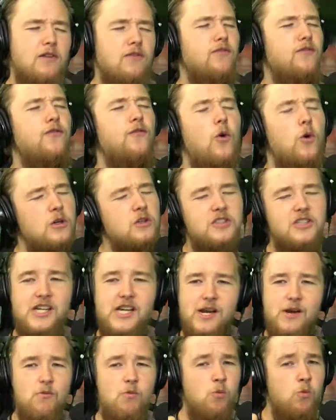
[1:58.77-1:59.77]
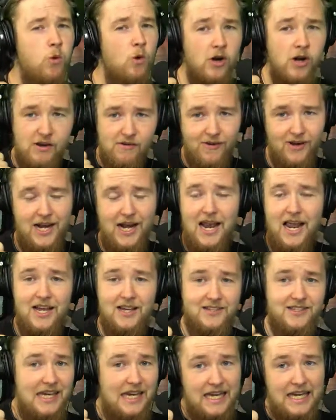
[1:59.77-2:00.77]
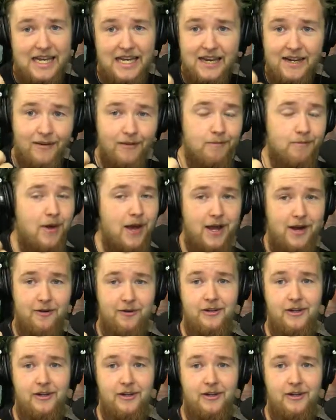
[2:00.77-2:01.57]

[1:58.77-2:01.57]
14 whatever class, it didn't matter,